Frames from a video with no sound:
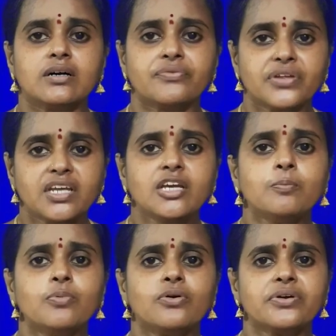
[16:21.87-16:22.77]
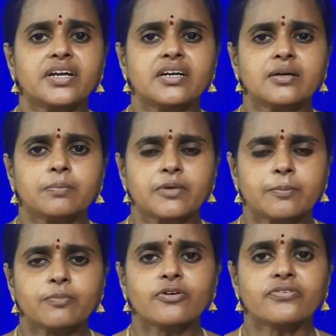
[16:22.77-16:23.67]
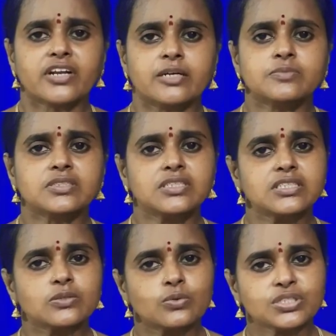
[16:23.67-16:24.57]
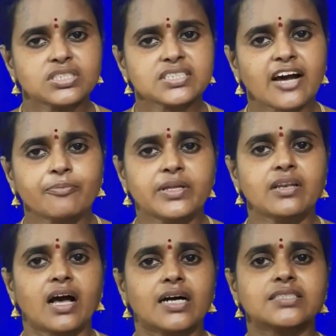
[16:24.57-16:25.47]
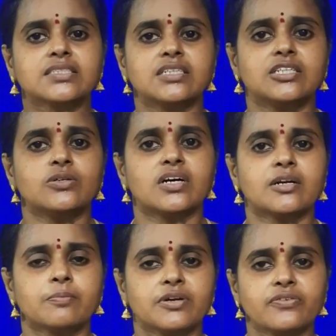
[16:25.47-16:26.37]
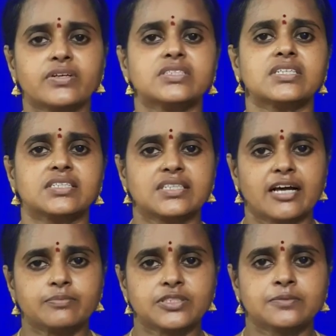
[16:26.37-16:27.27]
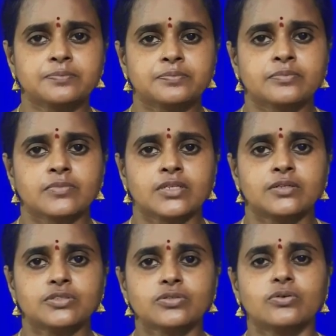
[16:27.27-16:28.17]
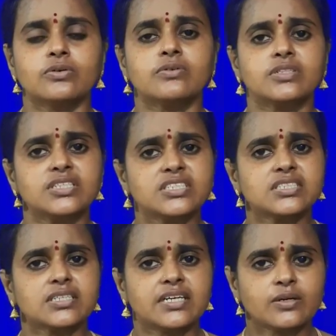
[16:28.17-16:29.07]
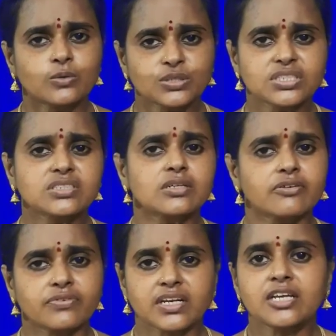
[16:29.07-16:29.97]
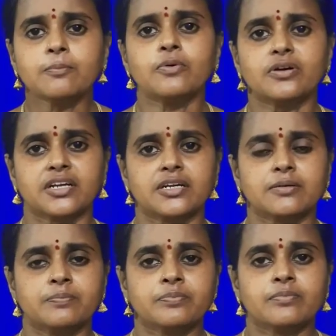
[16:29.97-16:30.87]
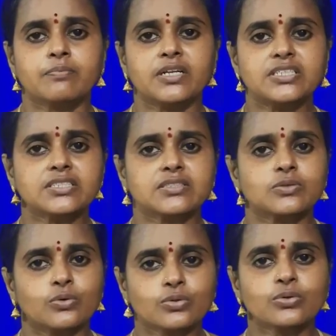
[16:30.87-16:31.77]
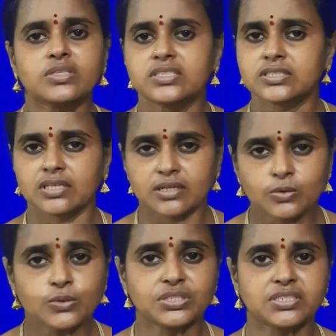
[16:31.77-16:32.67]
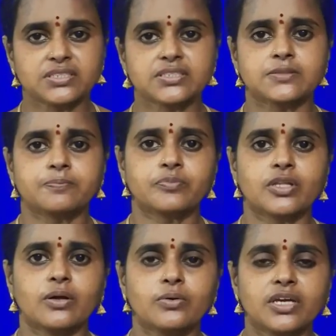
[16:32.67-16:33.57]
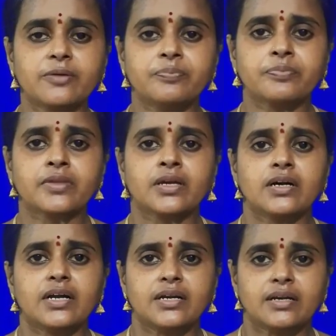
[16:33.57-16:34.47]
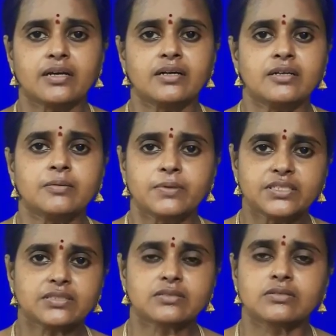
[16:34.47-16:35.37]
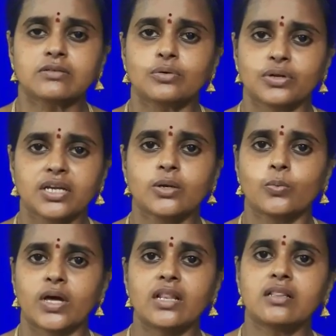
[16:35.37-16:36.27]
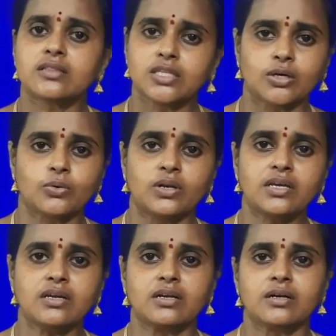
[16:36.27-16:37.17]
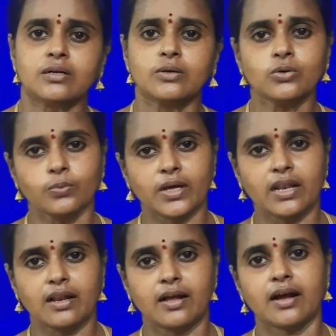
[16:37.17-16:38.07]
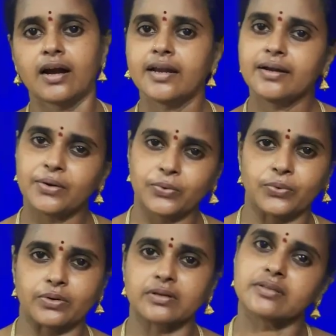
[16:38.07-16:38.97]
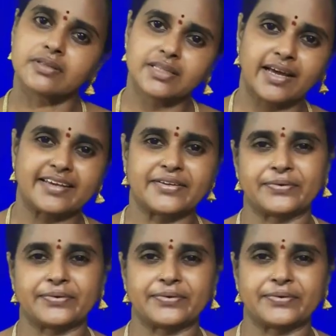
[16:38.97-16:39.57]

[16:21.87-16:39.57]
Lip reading: very important number of times these questions have been asked in your previous exams. So these questions are very important. Please go through these questions, okay, and please read well thoroughly, do well and do good. Thank you.